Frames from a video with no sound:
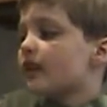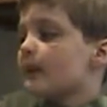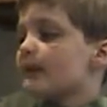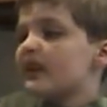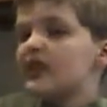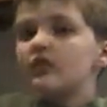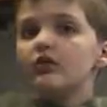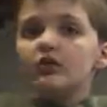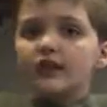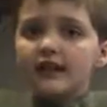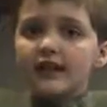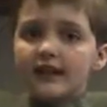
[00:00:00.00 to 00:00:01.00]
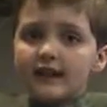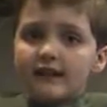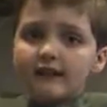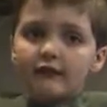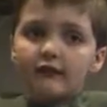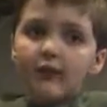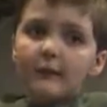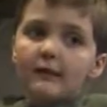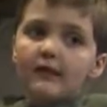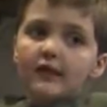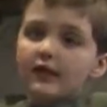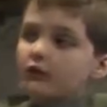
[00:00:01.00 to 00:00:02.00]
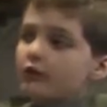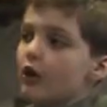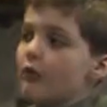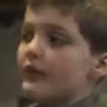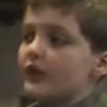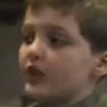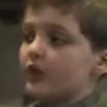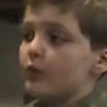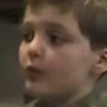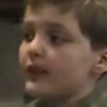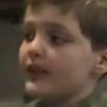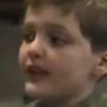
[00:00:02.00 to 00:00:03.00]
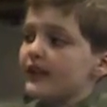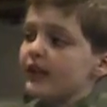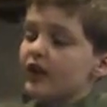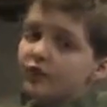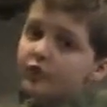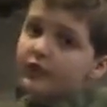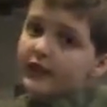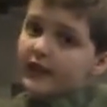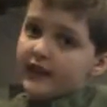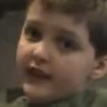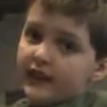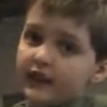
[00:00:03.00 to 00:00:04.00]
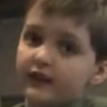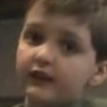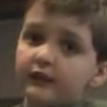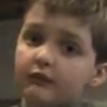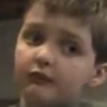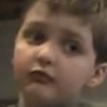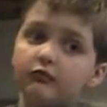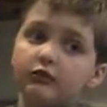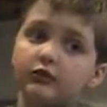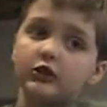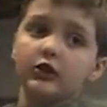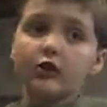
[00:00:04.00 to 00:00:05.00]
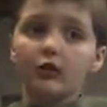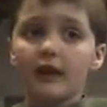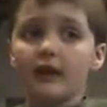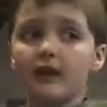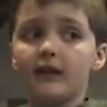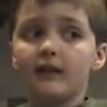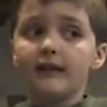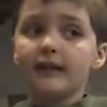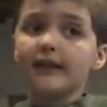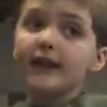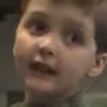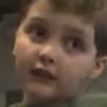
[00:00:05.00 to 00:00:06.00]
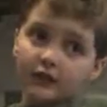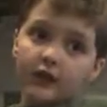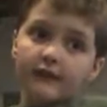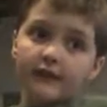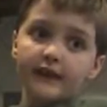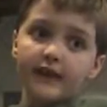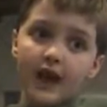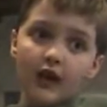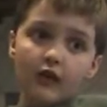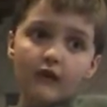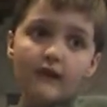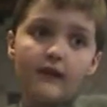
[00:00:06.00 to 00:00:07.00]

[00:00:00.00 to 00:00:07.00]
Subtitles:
the nucleus, from the chromosomes in the nucleus, which are located in the center of a cell.